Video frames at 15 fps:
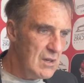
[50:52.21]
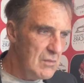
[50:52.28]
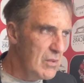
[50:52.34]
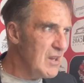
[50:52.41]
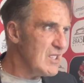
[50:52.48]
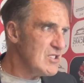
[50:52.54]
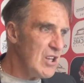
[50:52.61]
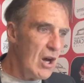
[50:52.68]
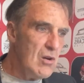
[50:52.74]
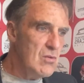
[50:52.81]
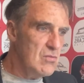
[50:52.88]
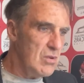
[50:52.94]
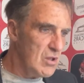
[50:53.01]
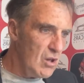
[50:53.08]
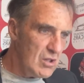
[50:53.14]
We're a
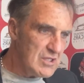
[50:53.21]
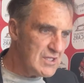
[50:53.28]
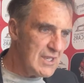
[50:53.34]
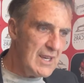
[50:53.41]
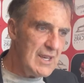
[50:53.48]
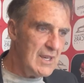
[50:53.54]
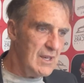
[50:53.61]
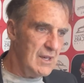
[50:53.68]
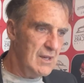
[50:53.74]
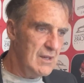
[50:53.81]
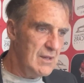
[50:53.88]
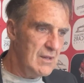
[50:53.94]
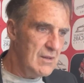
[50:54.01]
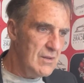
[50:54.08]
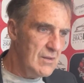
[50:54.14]
town, we're not a city.
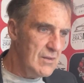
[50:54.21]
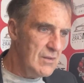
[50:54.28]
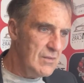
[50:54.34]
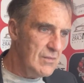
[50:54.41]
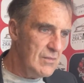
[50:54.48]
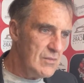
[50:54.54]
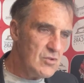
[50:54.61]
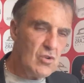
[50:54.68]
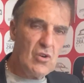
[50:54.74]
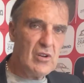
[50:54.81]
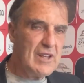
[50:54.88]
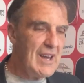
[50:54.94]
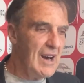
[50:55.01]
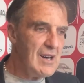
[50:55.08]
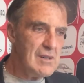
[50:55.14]
It's not going
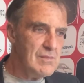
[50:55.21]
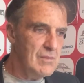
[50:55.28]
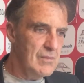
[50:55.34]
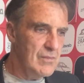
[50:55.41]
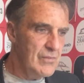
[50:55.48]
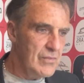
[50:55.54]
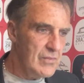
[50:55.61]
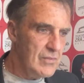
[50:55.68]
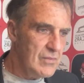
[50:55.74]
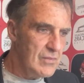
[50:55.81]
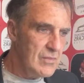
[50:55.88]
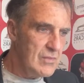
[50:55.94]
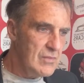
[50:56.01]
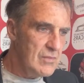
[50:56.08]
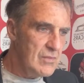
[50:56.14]
to happen.
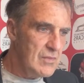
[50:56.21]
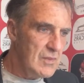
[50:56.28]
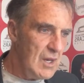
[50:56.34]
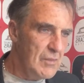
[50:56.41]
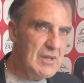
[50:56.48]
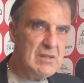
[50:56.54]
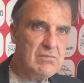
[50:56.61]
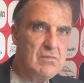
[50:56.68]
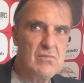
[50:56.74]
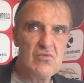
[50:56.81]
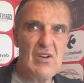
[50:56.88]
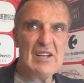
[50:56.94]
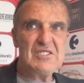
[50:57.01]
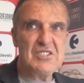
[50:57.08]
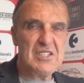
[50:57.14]
I mean,
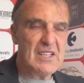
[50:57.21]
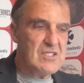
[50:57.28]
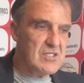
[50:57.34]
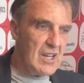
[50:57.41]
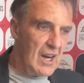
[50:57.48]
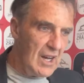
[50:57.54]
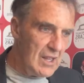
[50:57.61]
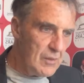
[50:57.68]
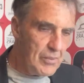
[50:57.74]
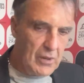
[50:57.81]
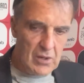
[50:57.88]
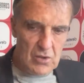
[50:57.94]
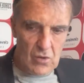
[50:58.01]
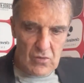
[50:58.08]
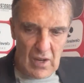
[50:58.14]
Rise Sign's got Hartlepool,
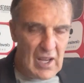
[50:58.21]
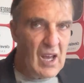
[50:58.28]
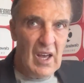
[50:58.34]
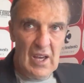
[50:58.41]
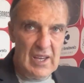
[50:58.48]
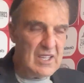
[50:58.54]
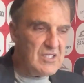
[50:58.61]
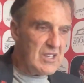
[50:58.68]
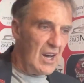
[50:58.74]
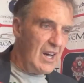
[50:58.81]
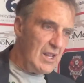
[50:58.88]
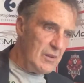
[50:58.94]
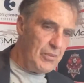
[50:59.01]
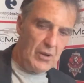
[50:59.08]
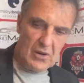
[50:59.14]
I know, right? He's got
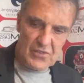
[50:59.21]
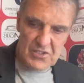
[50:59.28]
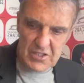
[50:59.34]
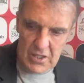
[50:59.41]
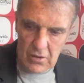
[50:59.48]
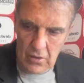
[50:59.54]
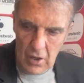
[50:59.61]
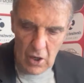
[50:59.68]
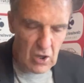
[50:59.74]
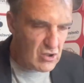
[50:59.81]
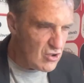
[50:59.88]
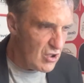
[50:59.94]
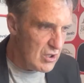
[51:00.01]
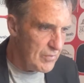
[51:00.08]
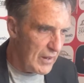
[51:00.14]
Hartlepool for sale. Who's
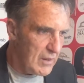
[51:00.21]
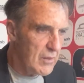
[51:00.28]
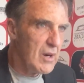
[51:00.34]
going to buy?